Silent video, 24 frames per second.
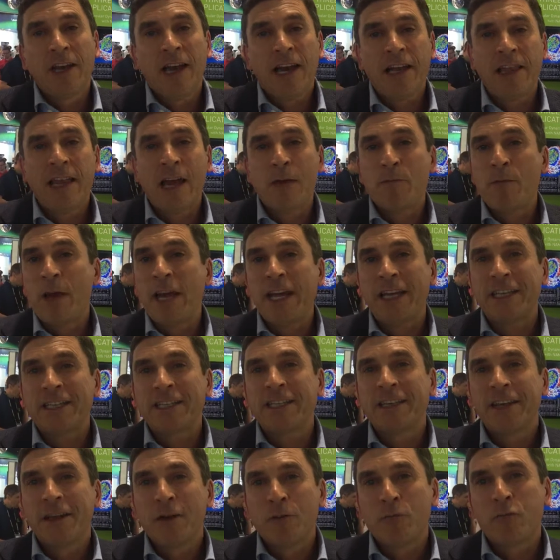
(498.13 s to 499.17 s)
And that
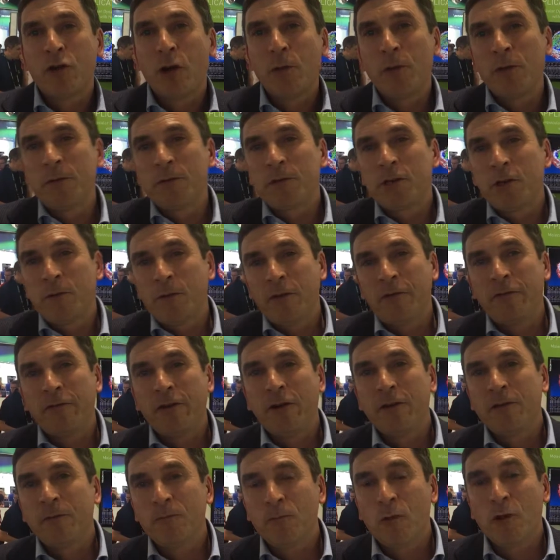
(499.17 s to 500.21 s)
makes problems that were
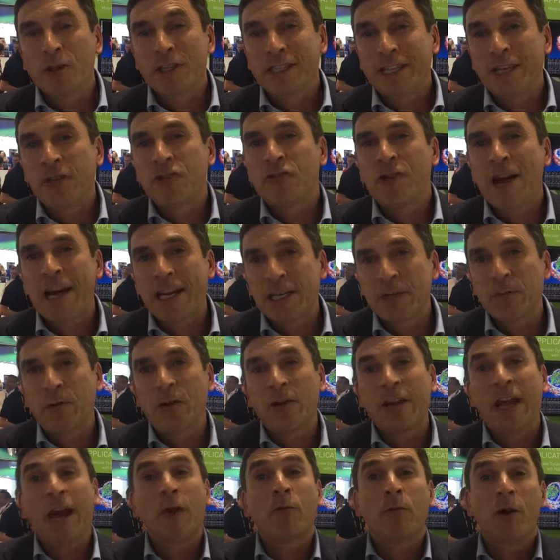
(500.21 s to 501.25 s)
once intractable now